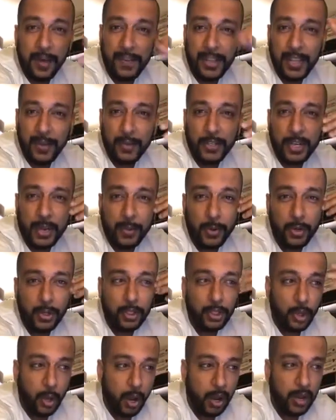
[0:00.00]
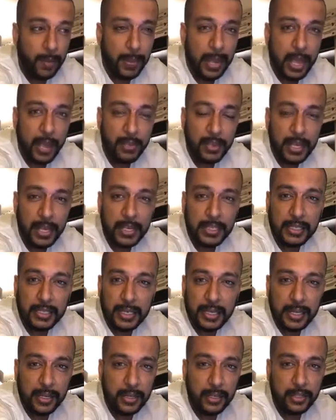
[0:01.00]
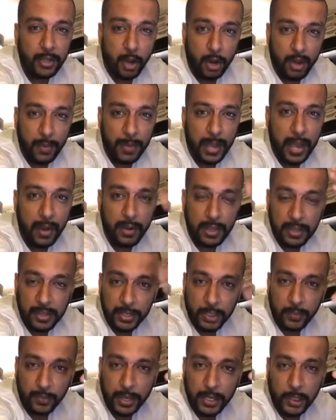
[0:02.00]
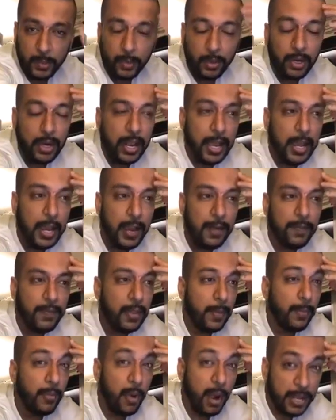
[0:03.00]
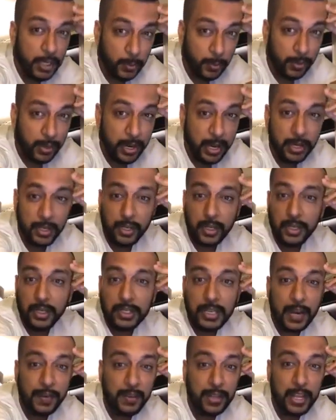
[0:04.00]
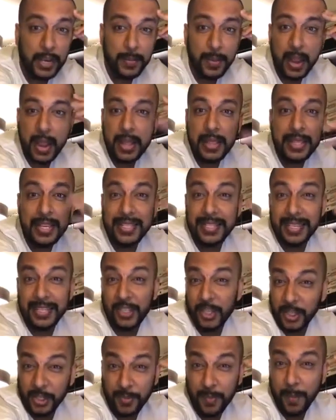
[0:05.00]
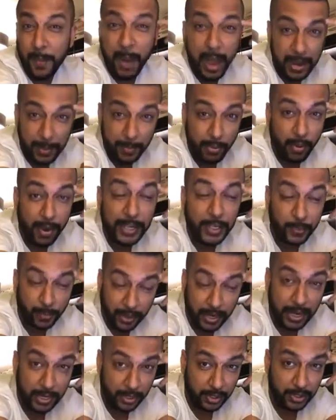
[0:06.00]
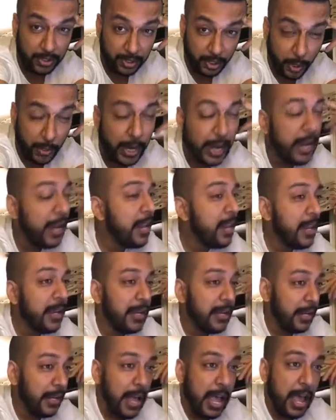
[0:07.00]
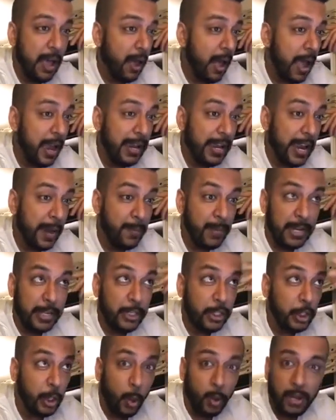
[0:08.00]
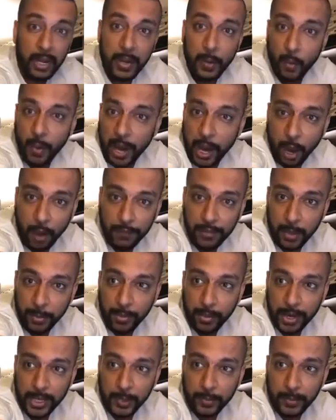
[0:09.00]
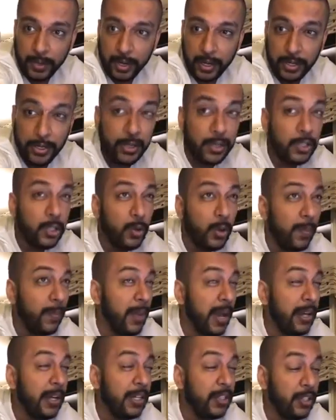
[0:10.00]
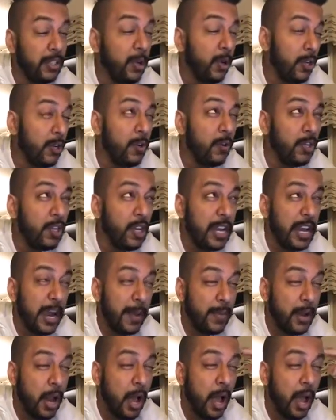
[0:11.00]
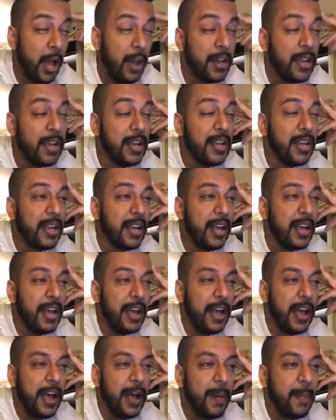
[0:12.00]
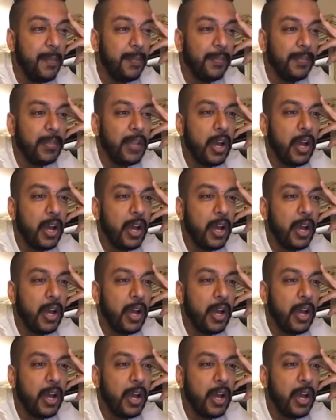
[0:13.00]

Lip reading: everything which I'm going to talk about in this Facebook Live, the price predictions, everything, man, these are just my price predictions, okay? Now, I can be totally way off the price predictions, though usually I'm not, or